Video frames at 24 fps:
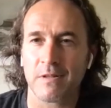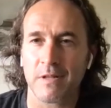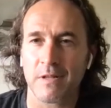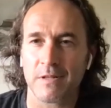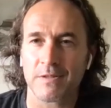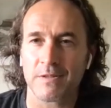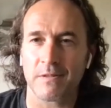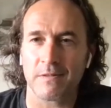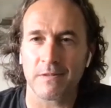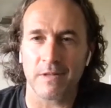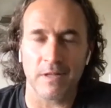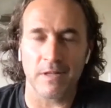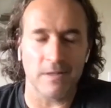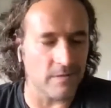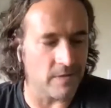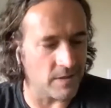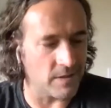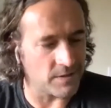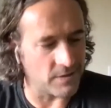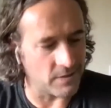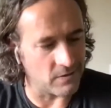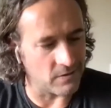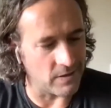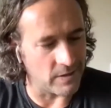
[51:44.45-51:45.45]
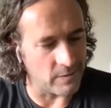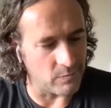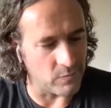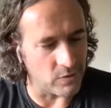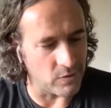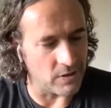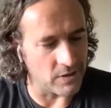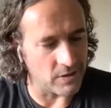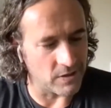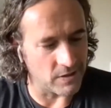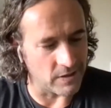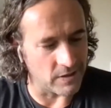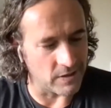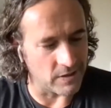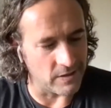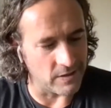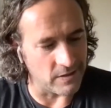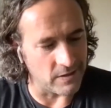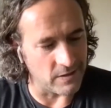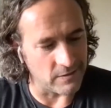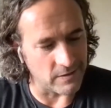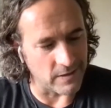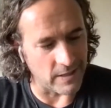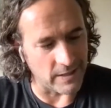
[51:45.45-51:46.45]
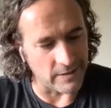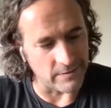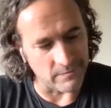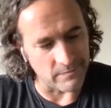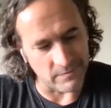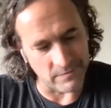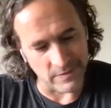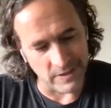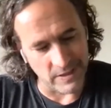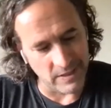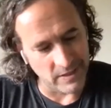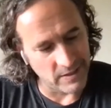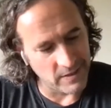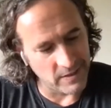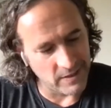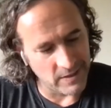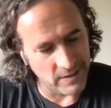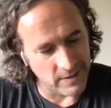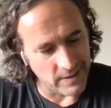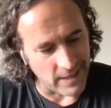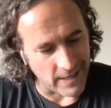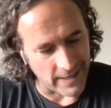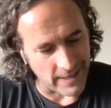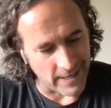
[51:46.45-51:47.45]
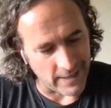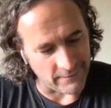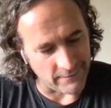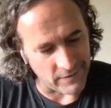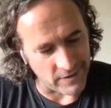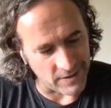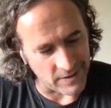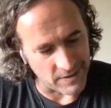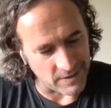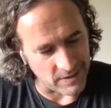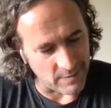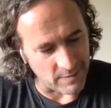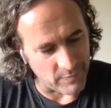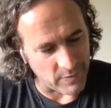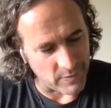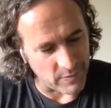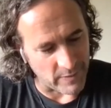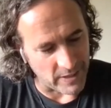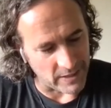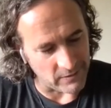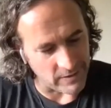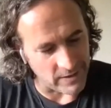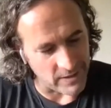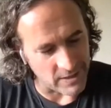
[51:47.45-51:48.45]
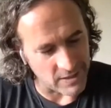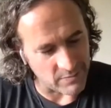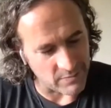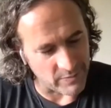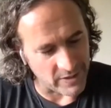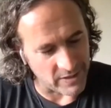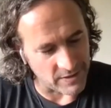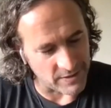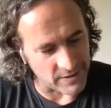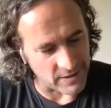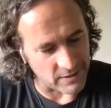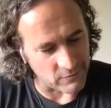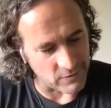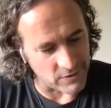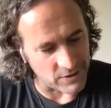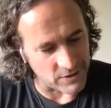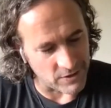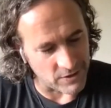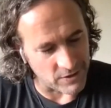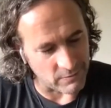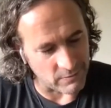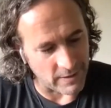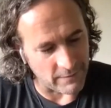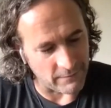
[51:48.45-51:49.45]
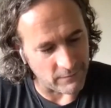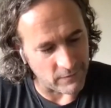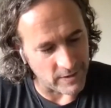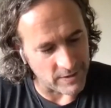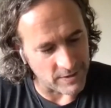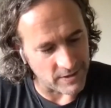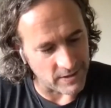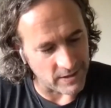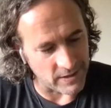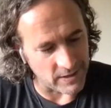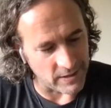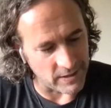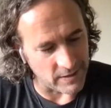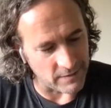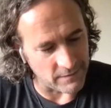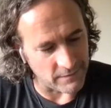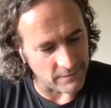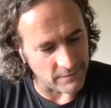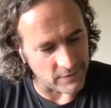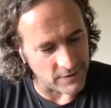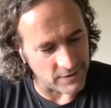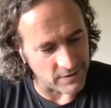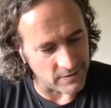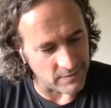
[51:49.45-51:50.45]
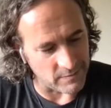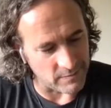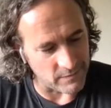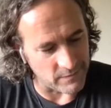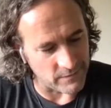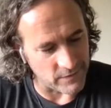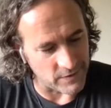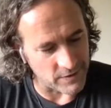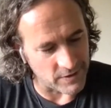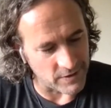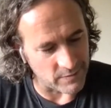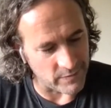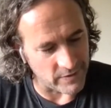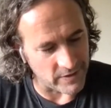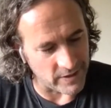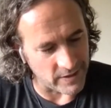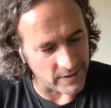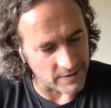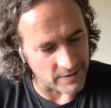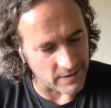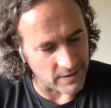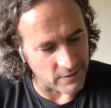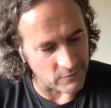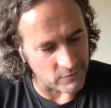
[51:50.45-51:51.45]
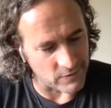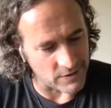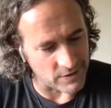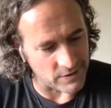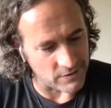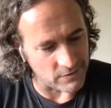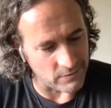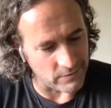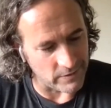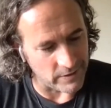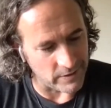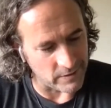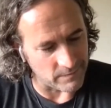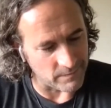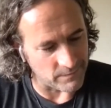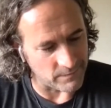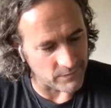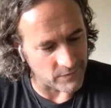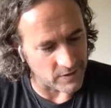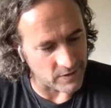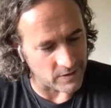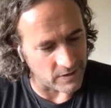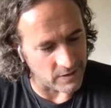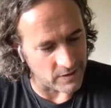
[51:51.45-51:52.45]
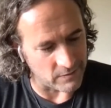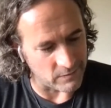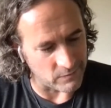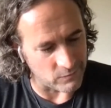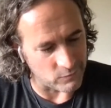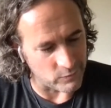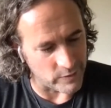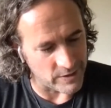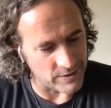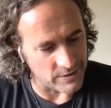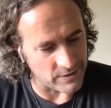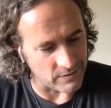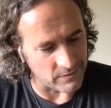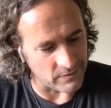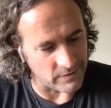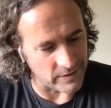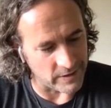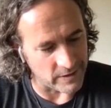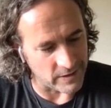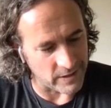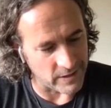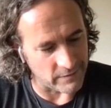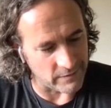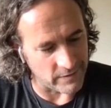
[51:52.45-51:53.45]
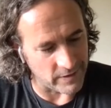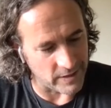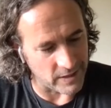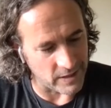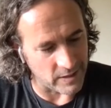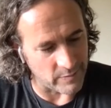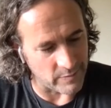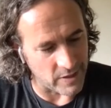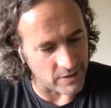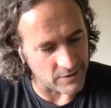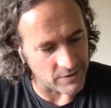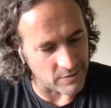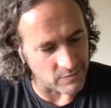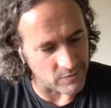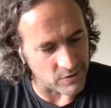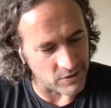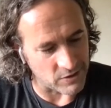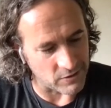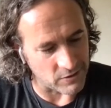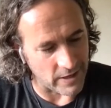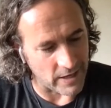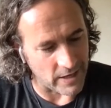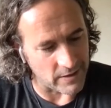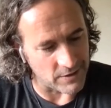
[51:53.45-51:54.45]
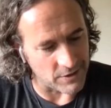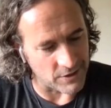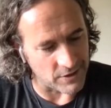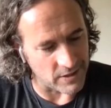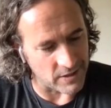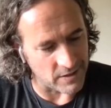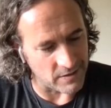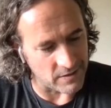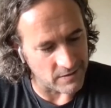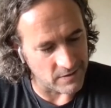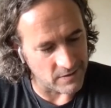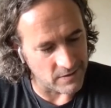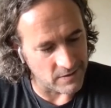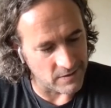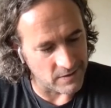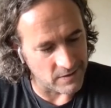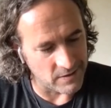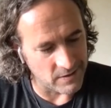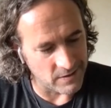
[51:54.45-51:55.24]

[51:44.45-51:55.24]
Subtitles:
That's a great book, and I have this up on my list because I was just referencing it for some things that I was doing recently, kind of thinking about some strategy.